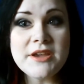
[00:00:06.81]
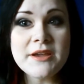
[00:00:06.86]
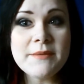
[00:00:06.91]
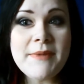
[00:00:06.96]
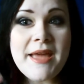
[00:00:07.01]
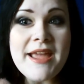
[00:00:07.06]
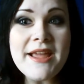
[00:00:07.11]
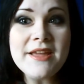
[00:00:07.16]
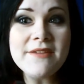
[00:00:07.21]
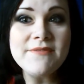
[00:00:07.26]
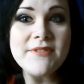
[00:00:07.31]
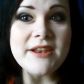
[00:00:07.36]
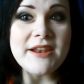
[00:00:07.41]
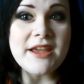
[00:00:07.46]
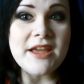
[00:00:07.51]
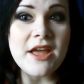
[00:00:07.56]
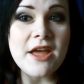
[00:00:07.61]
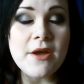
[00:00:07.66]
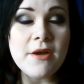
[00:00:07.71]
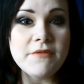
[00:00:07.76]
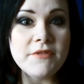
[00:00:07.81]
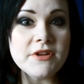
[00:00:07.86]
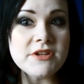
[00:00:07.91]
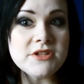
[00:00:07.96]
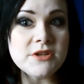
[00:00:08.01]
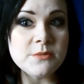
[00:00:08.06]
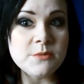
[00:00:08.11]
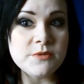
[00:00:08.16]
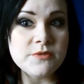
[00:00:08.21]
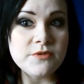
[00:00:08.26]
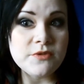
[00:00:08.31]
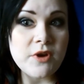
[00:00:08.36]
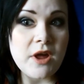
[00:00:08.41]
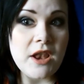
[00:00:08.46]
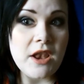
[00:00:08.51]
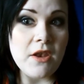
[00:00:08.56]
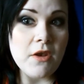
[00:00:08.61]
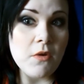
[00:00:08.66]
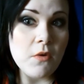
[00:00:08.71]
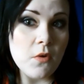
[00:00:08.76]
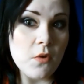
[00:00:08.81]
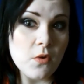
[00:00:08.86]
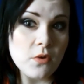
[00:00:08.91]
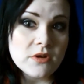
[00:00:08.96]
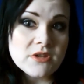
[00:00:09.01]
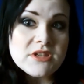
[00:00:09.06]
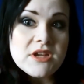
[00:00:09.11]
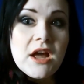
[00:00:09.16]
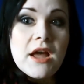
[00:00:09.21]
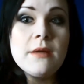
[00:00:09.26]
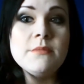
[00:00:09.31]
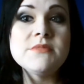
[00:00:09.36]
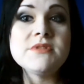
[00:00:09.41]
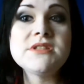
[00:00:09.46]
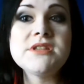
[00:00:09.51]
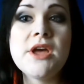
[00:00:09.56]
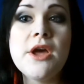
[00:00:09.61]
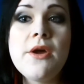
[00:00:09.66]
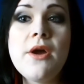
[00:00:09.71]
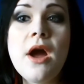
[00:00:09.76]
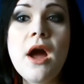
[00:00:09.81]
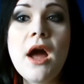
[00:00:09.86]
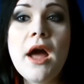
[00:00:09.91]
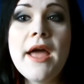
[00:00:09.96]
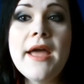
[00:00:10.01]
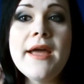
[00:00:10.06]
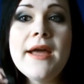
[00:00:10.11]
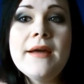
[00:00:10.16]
makeup video. I've not done one for a long time. So I